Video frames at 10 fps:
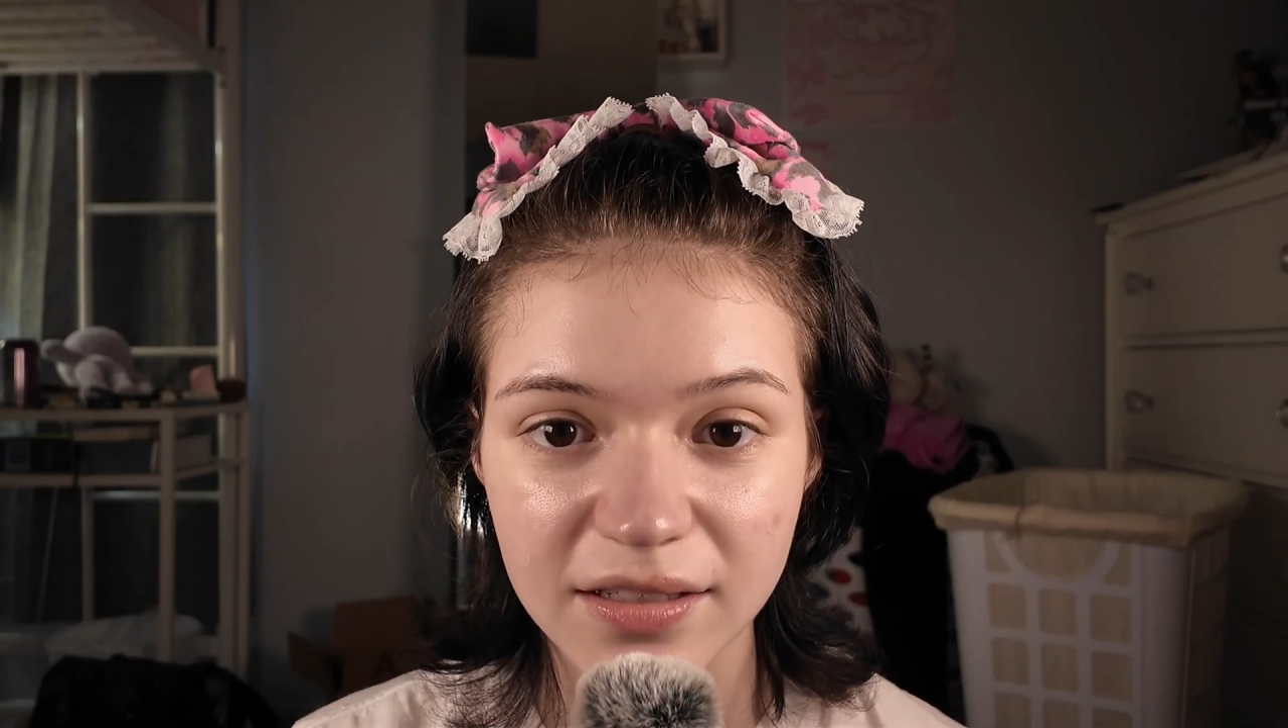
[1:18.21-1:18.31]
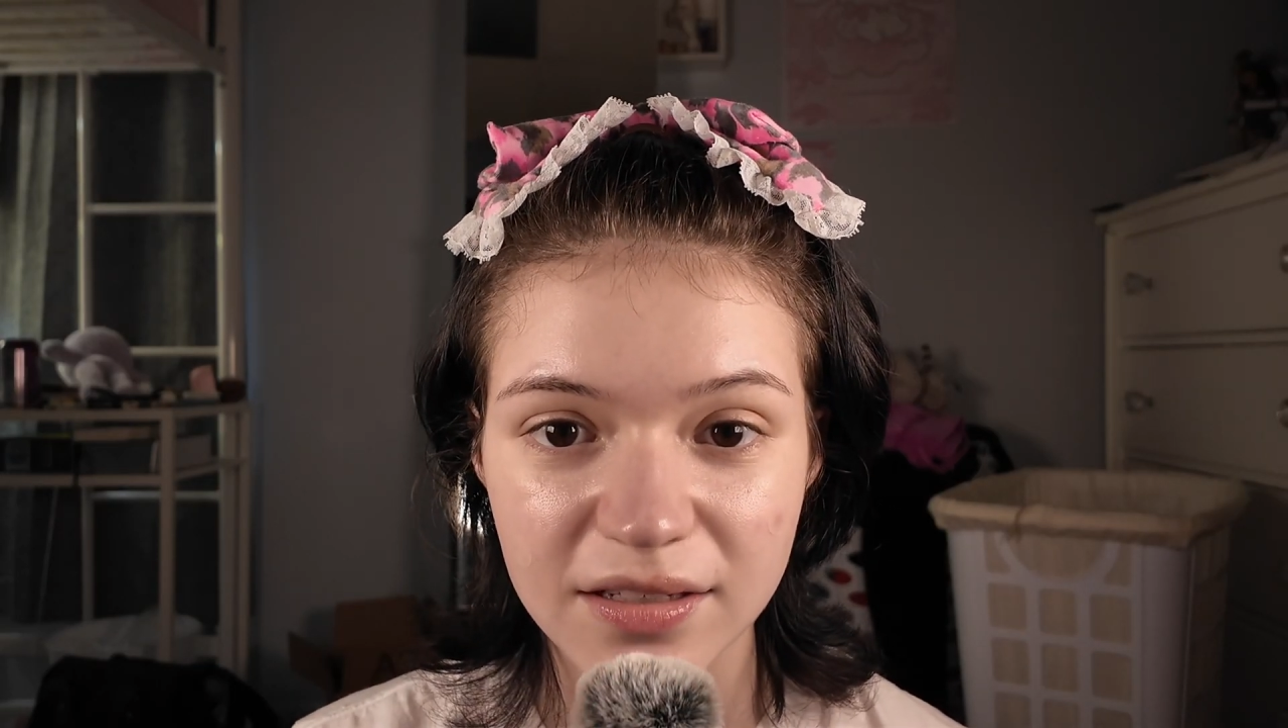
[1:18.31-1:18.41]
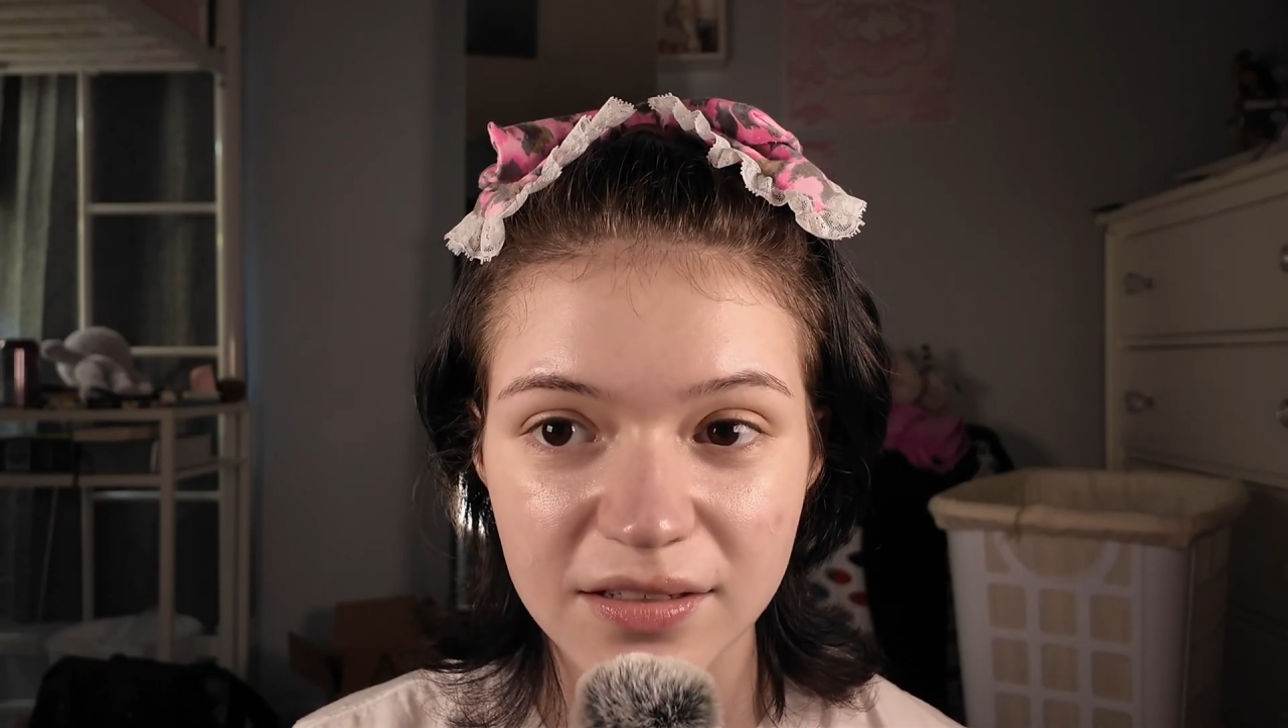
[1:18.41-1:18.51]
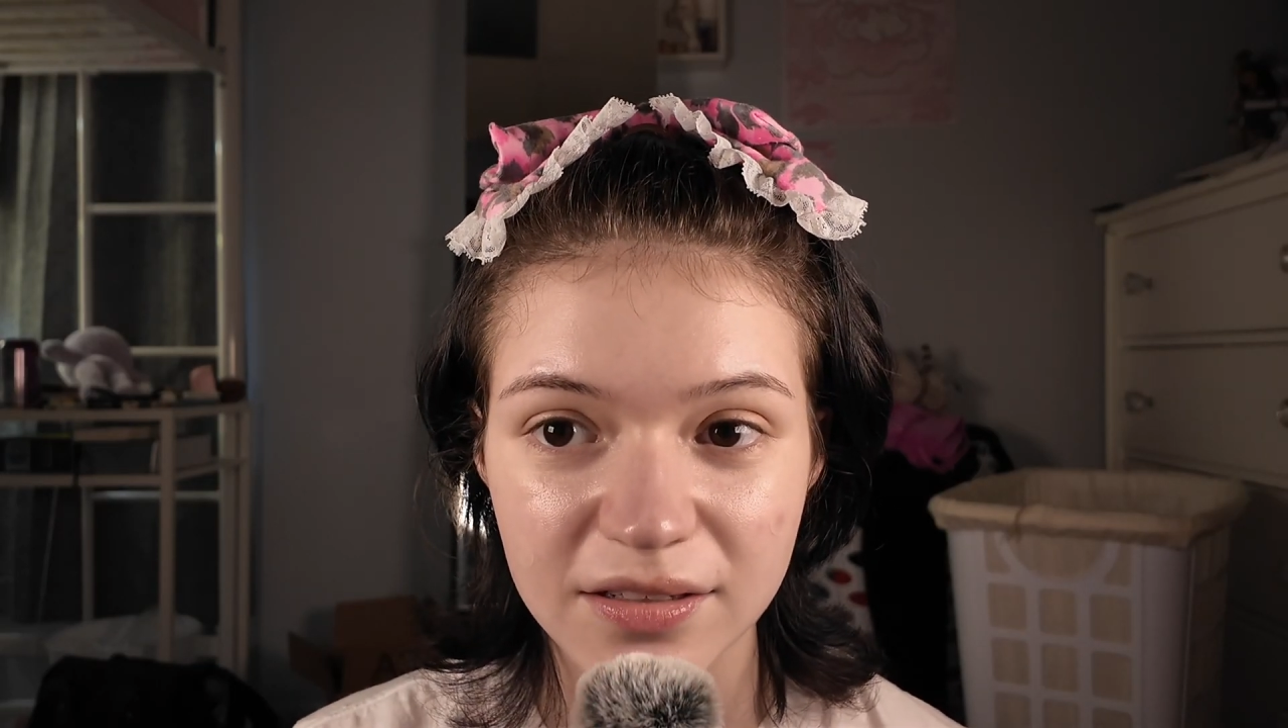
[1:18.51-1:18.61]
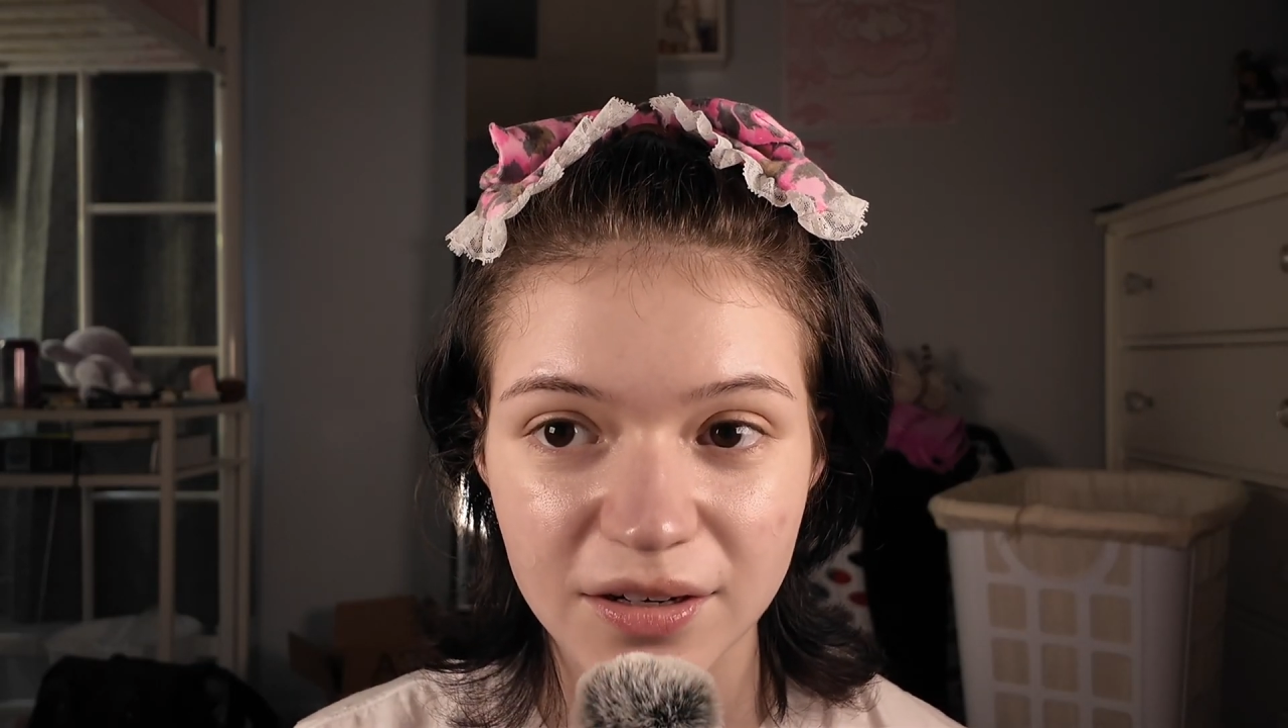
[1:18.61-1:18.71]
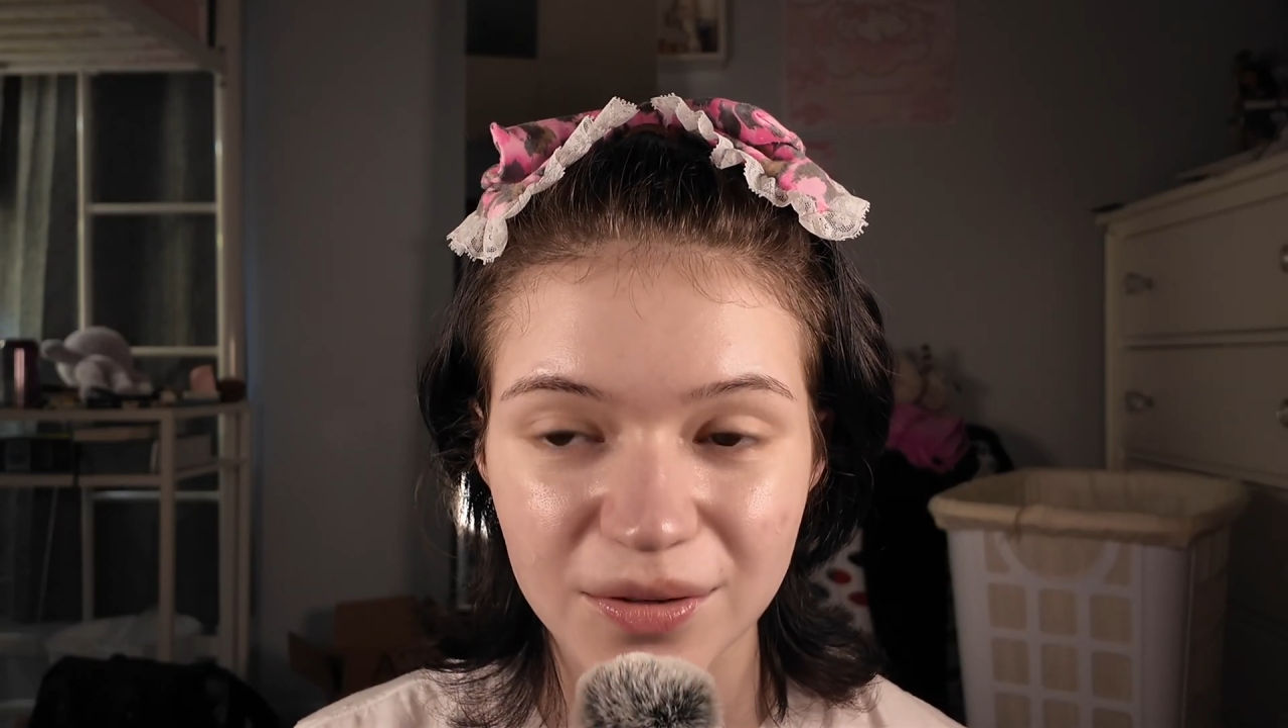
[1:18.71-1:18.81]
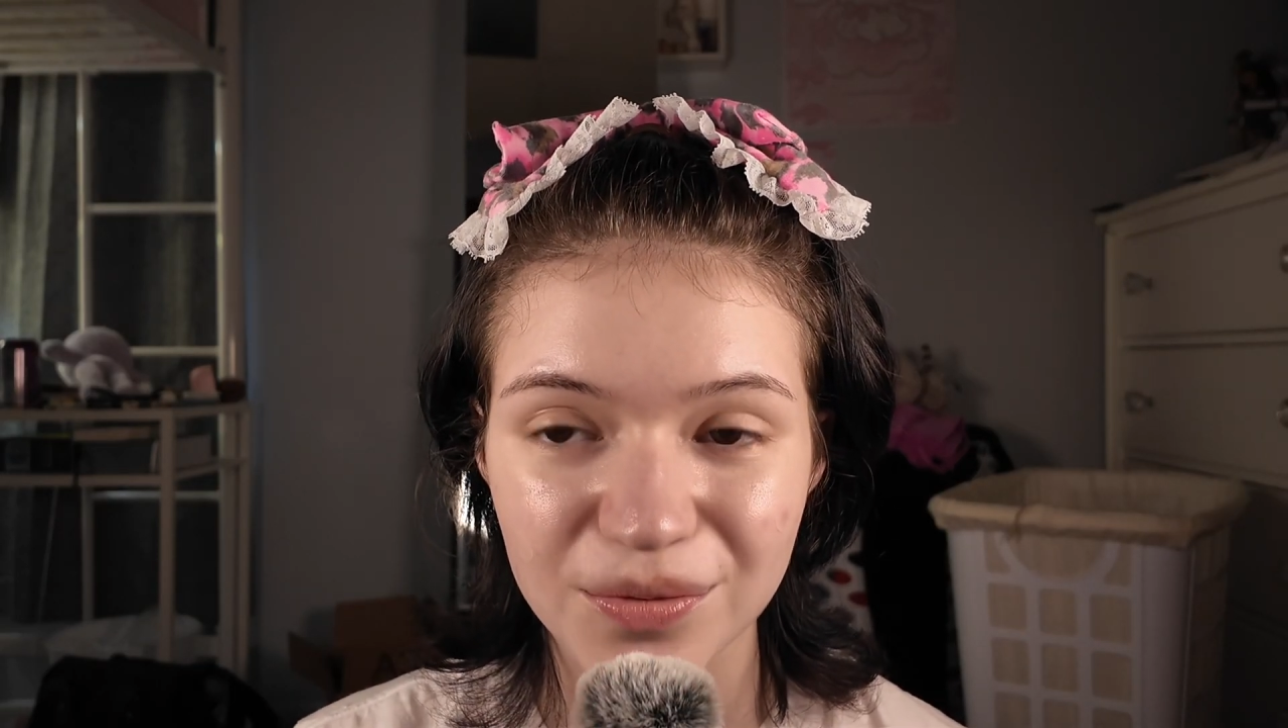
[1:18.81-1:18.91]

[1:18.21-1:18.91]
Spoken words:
to start